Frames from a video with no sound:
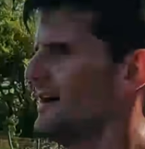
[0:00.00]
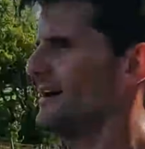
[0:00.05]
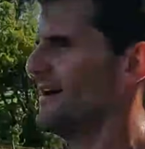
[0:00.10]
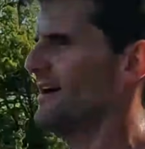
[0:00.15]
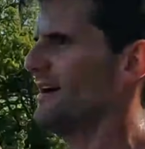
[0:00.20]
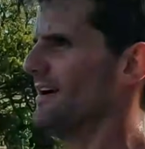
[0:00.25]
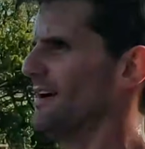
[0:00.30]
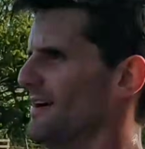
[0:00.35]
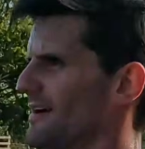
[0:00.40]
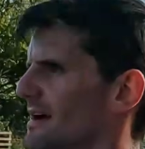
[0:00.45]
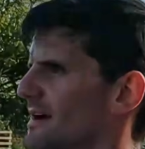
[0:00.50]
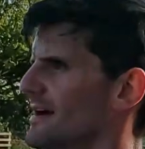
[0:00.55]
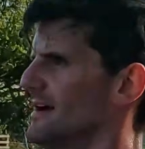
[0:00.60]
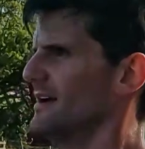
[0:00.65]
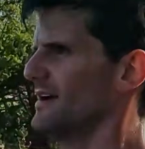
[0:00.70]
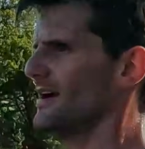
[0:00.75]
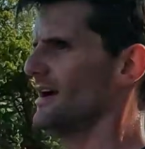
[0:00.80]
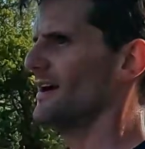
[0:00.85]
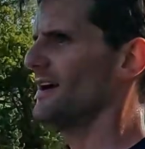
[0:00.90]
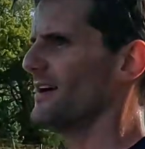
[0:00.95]
pods
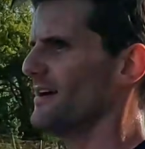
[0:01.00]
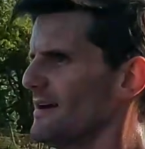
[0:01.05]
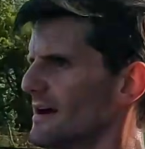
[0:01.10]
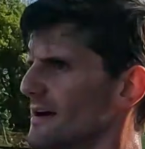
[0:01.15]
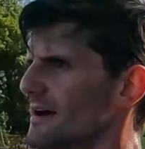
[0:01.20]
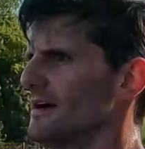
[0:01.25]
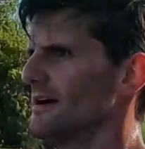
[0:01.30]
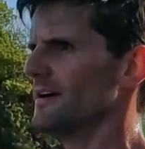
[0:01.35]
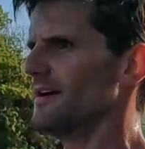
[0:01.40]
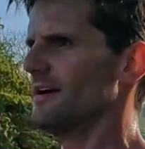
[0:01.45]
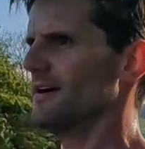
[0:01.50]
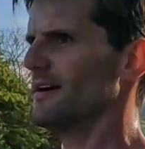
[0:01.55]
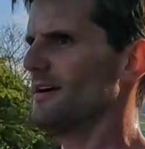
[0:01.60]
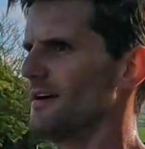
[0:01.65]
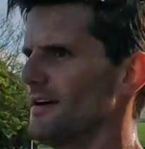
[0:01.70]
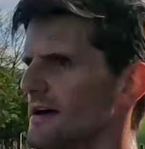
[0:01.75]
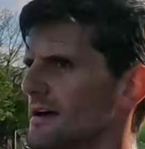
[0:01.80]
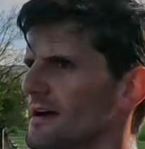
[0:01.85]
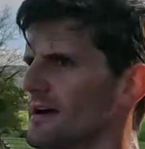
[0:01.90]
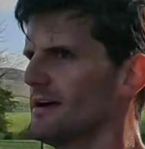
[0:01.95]
exposed at the front, and I
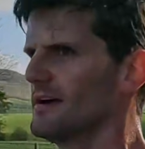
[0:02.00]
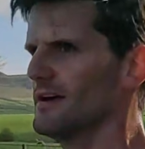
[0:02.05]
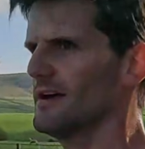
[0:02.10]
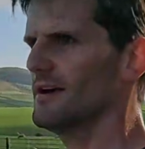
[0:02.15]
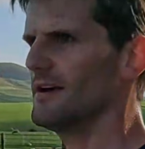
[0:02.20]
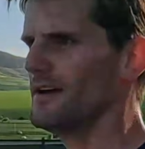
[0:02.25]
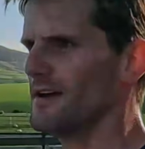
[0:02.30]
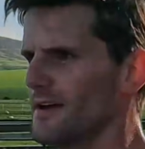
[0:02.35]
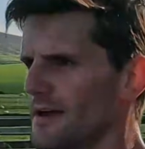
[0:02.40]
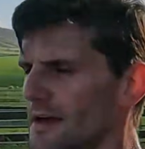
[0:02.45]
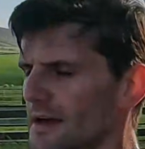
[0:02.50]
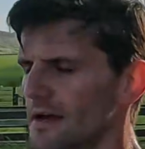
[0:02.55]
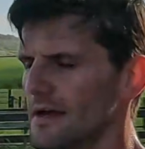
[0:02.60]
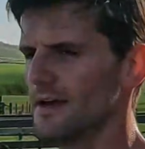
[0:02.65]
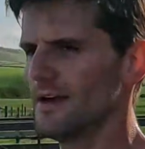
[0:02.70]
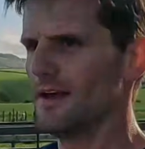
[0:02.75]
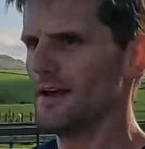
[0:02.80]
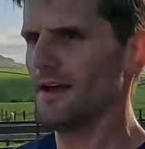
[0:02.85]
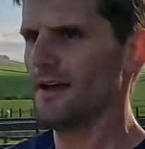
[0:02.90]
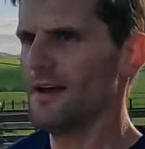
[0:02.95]
always feel like I get
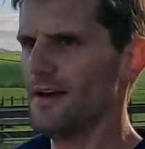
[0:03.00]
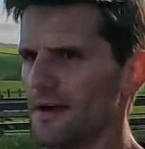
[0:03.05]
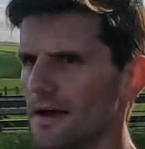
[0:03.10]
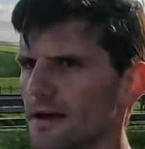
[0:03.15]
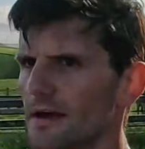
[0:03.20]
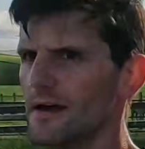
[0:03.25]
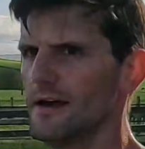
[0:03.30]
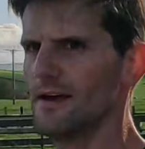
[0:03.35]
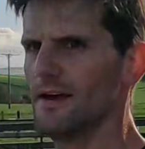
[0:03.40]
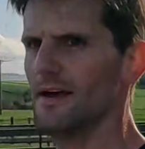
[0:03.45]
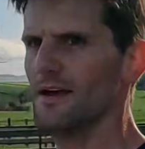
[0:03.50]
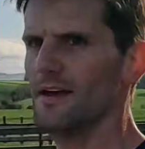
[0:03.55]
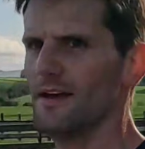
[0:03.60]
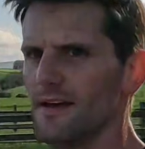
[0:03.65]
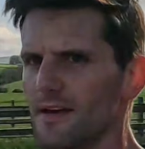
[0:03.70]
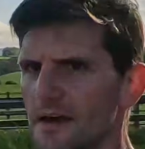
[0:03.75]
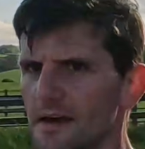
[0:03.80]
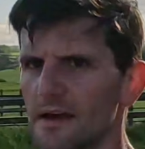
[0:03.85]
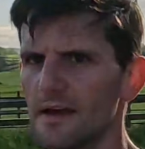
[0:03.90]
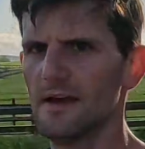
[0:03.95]
a bit too much
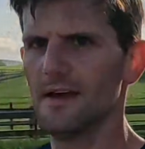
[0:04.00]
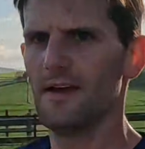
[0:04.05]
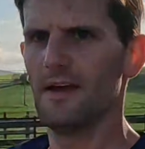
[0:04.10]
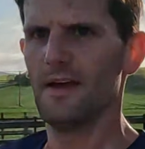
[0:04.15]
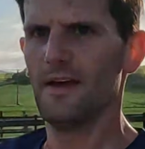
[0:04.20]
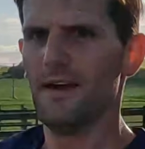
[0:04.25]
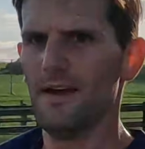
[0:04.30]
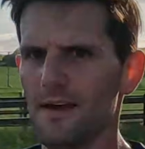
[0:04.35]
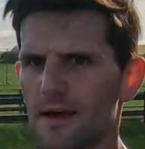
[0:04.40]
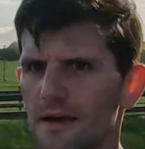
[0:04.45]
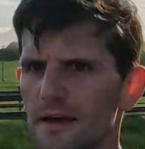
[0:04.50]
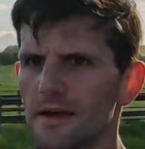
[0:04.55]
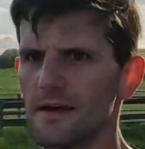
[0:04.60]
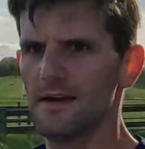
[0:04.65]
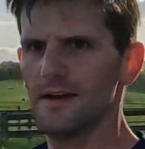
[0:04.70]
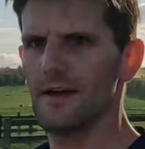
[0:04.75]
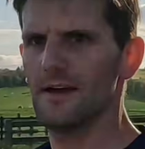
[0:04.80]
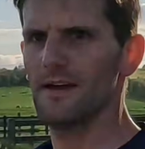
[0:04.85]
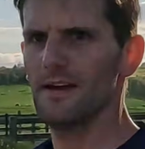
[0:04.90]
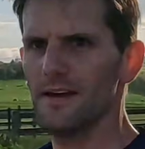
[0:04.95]
compression from those and
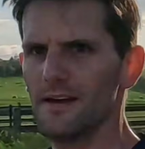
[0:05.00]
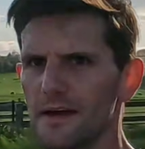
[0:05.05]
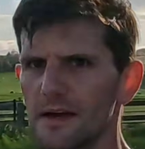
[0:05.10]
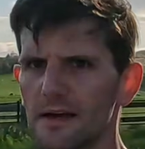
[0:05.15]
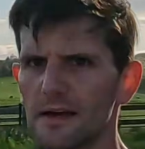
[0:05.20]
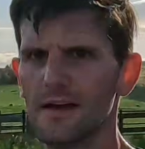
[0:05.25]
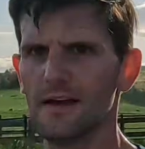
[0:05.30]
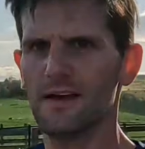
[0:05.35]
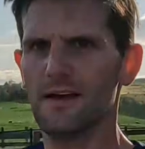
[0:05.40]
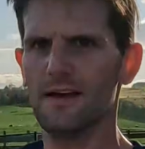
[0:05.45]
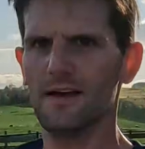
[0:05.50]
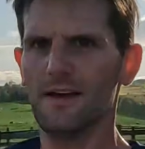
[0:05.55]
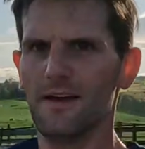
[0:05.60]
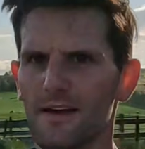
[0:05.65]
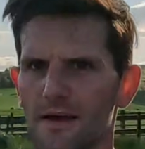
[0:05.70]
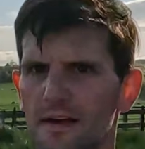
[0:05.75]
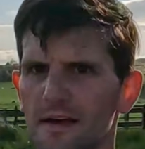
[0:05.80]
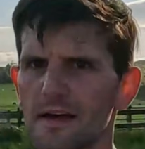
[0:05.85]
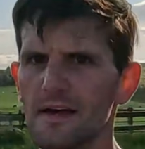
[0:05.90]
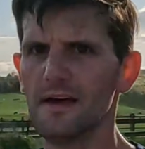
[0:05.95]
lose energy when I'm
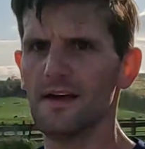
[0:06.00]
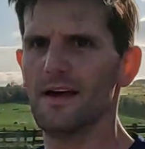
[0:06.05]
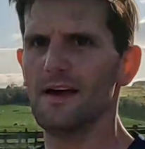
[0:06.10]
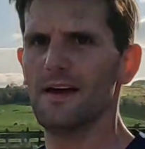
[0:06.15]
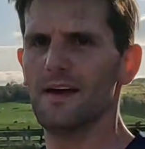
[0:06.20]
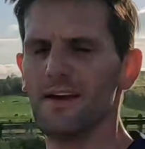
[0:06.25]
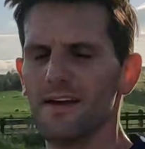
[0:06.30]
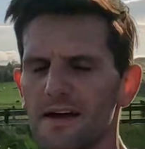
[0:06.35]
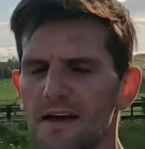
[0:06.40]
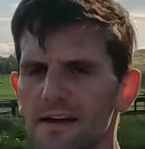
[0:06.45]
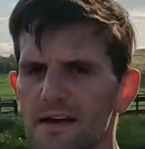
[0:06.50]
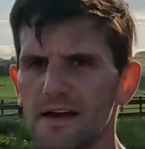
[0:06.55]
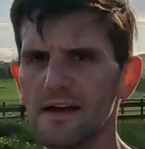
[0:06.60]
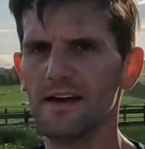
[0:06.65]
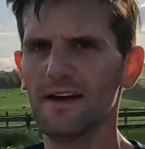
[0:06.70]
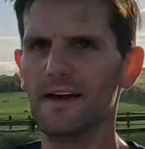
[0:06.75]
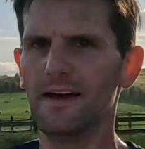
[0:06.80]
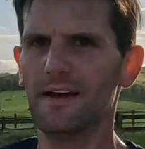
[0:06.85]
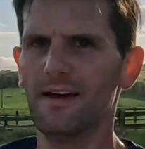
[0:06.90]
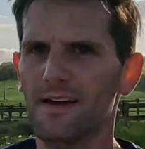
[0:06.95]
heading uphill.
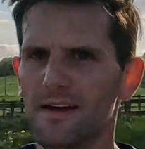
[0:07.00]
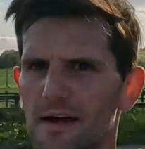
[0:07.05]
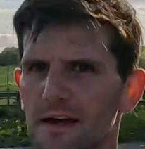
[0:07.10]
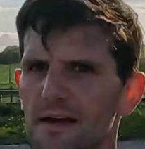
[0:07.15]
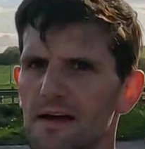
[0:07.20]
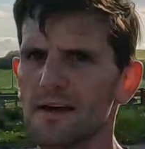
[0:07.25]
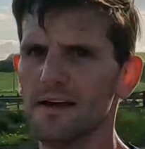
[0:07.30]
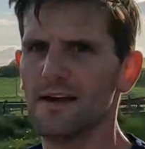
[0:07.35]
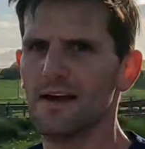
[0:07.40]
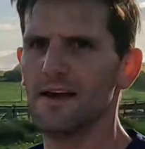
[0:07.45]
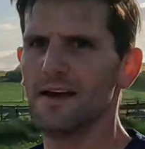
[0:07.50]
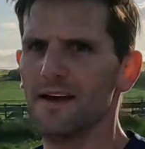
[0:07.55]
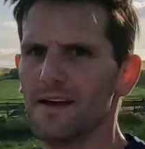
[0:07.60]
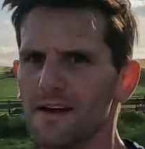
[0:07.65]
The Zoomfly